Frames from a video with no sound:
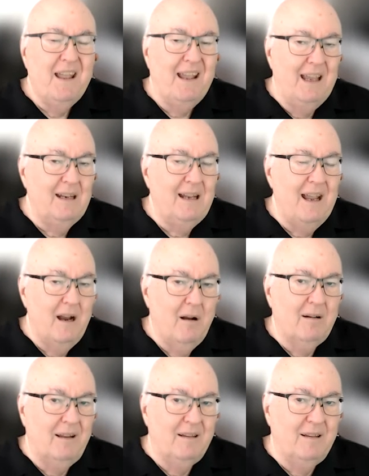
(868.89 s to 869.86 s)

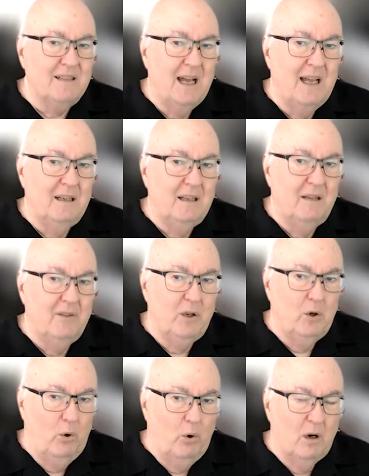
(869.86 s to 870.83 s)
Inherent in the title of the
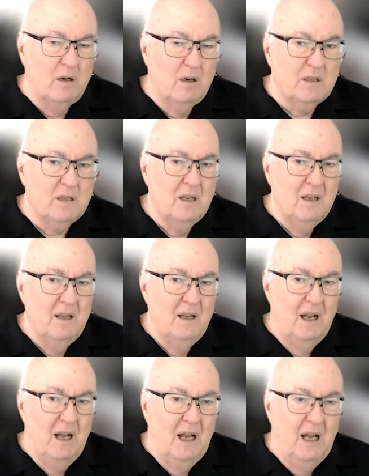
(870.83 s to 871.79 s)
course
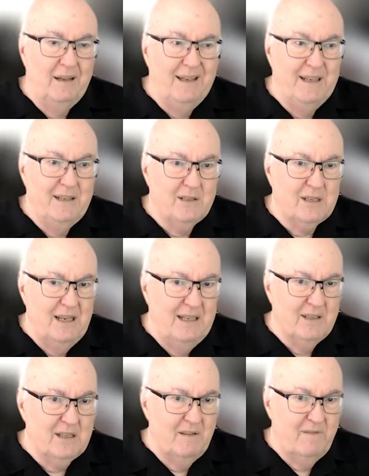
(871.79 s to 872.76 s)
is
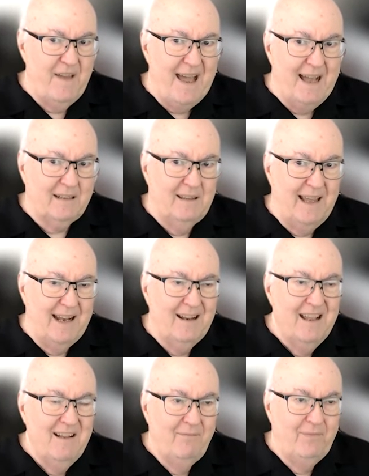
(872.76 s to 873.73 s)
the fact
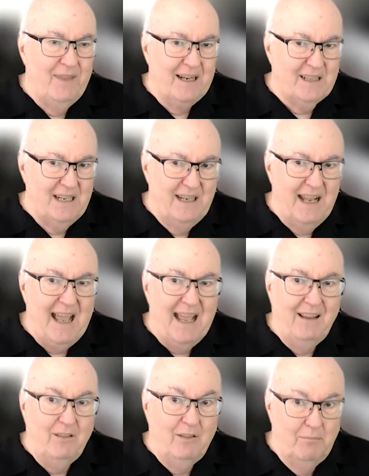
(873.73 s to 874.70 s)
that
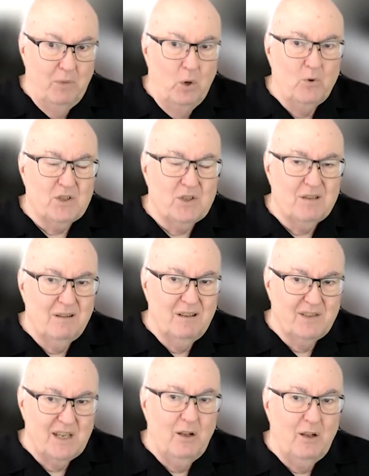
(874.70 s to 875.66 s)
today
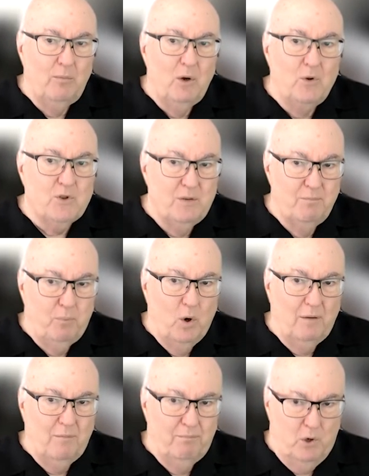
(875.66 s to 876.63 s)
the single most
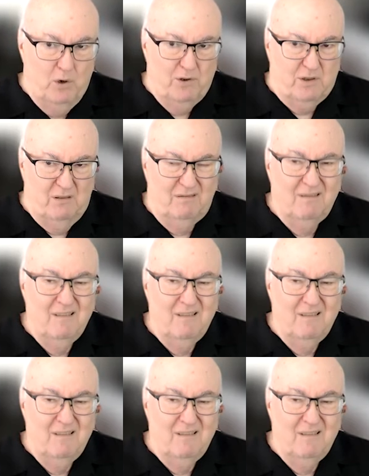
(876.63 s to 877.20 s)
important person